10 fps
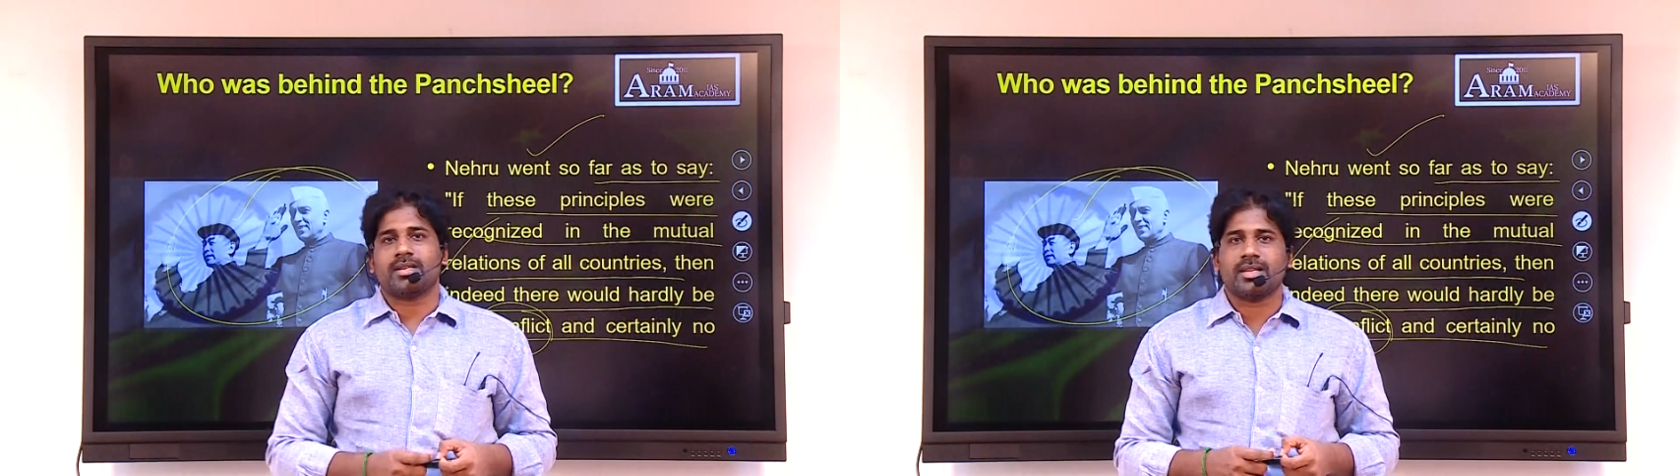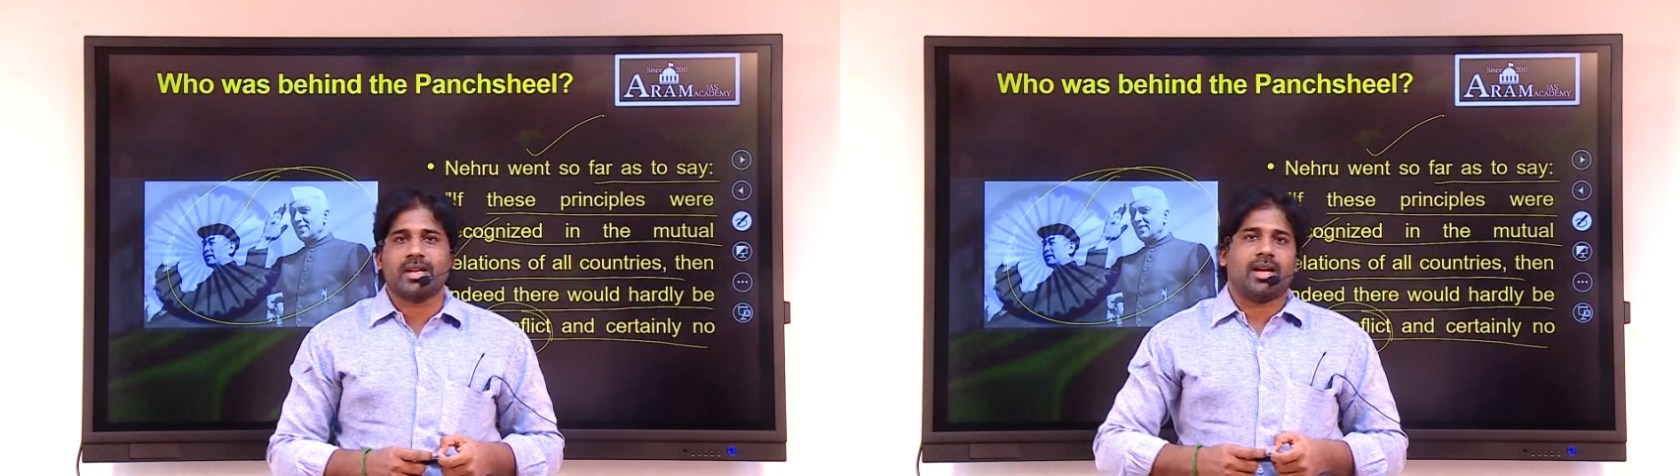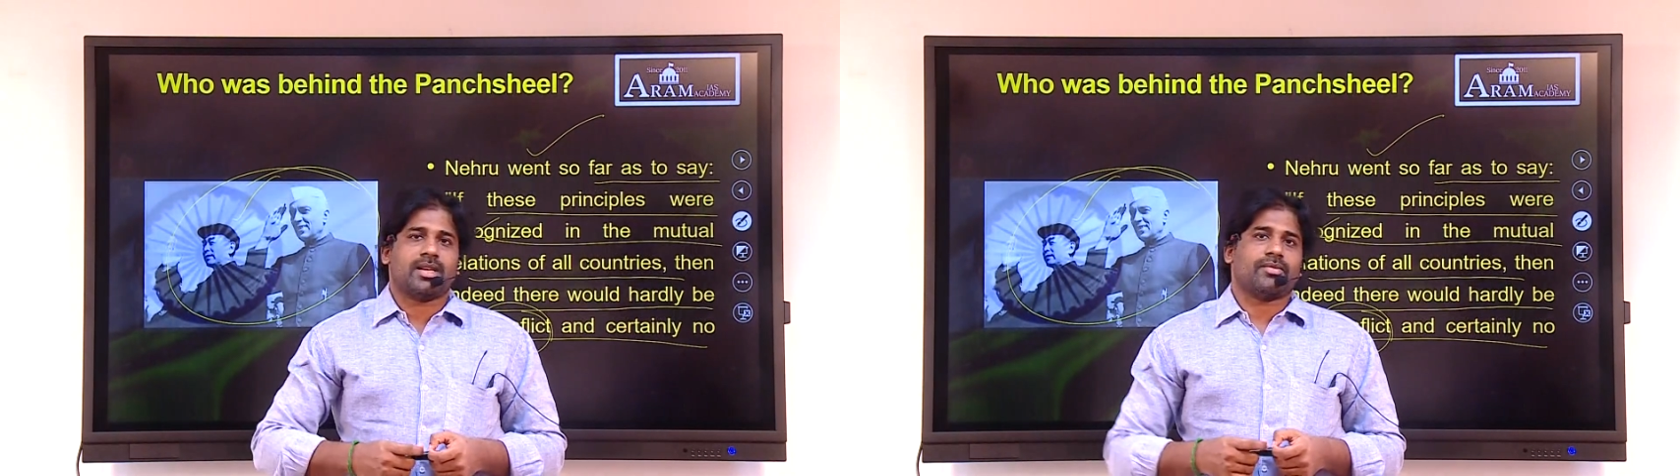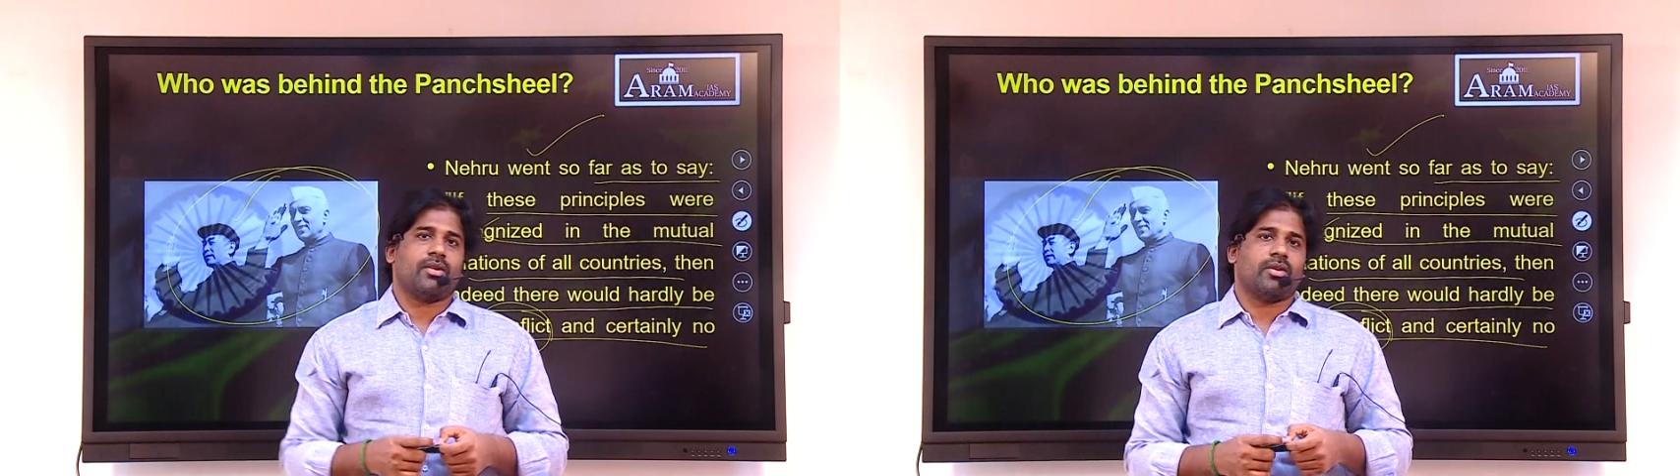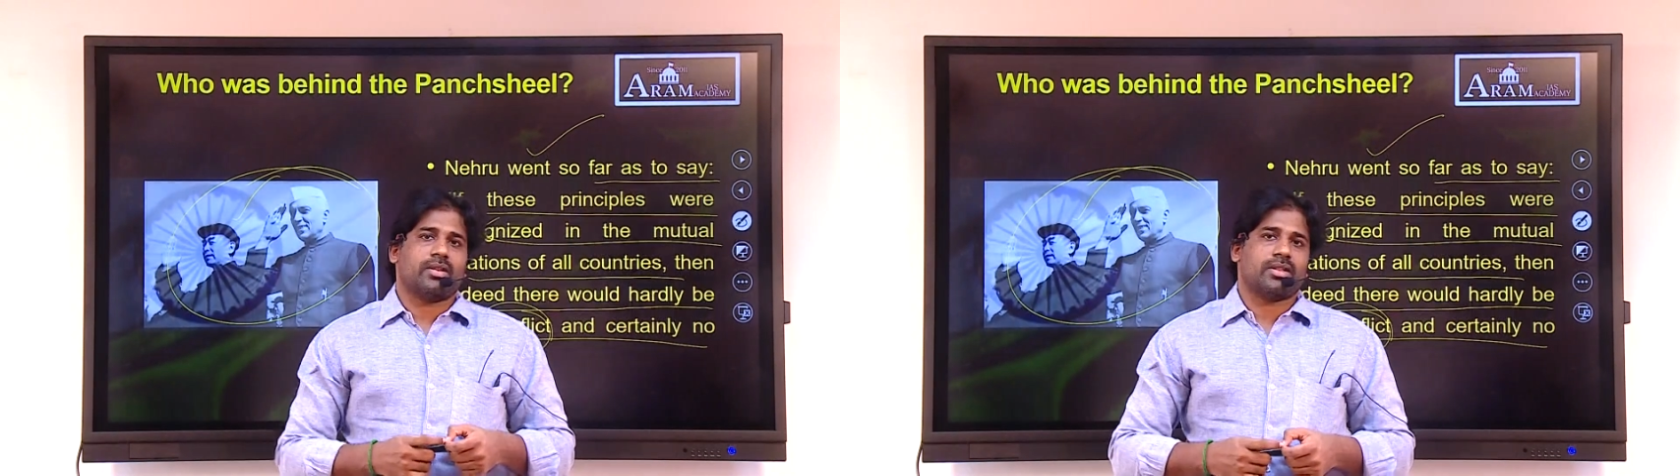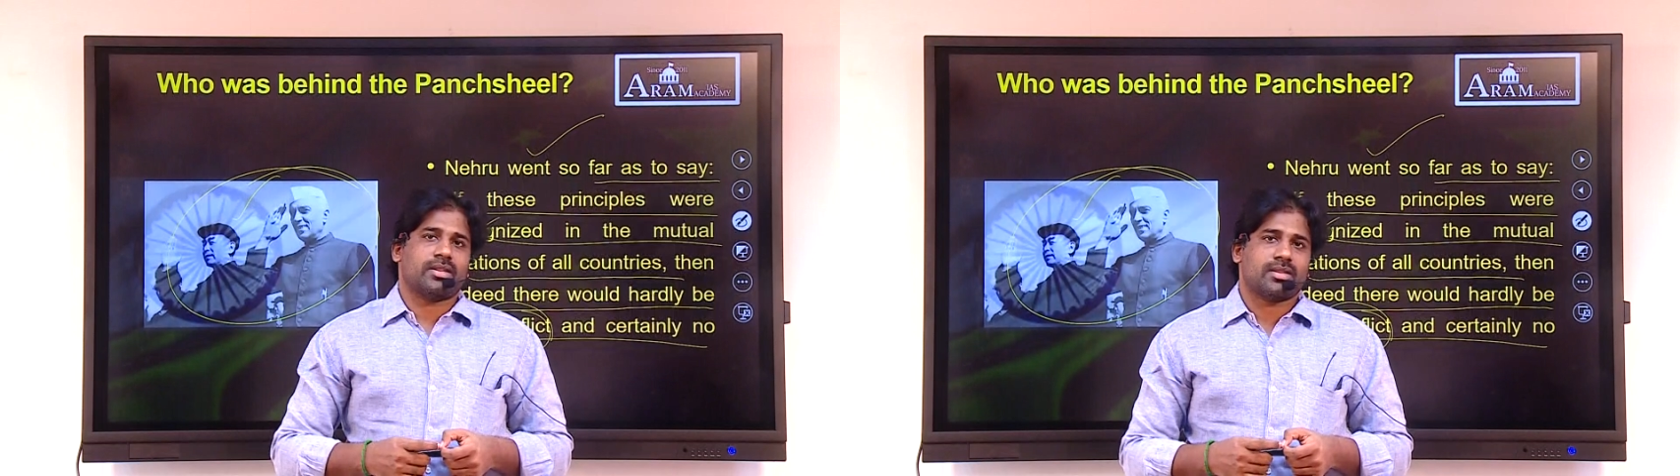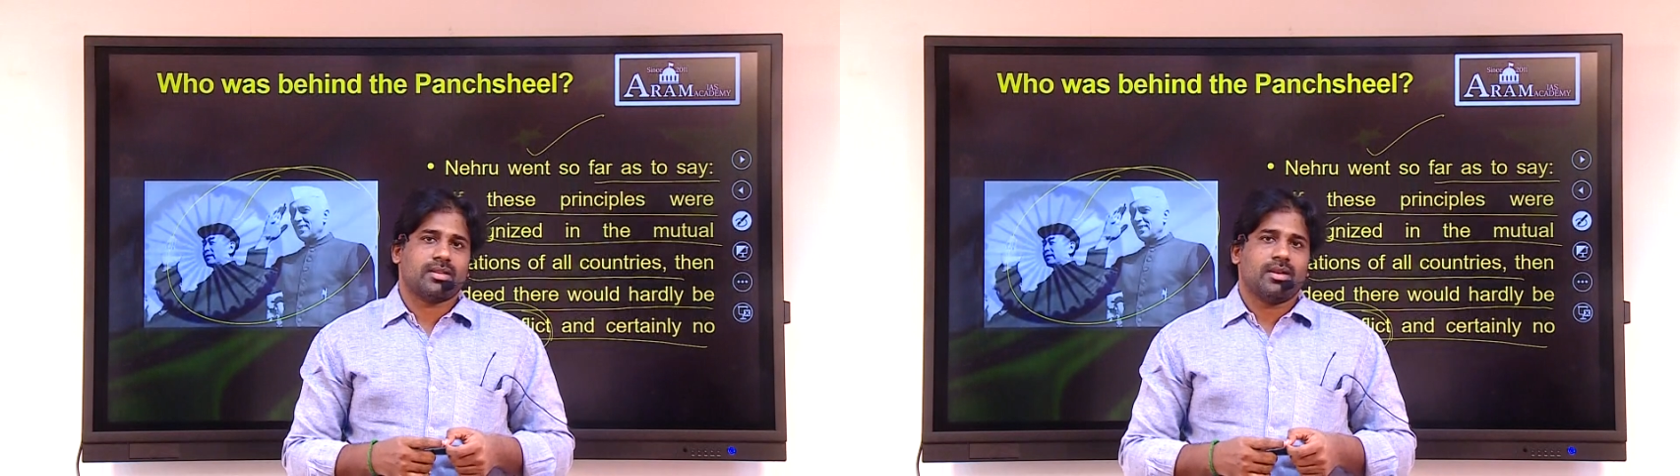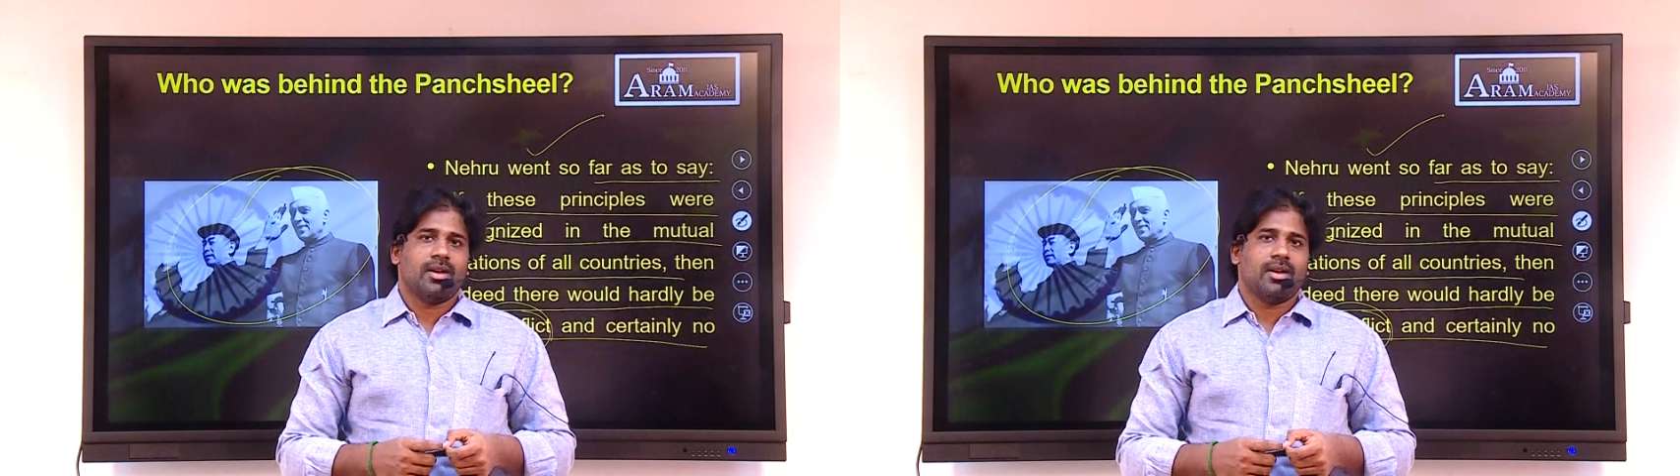India is following this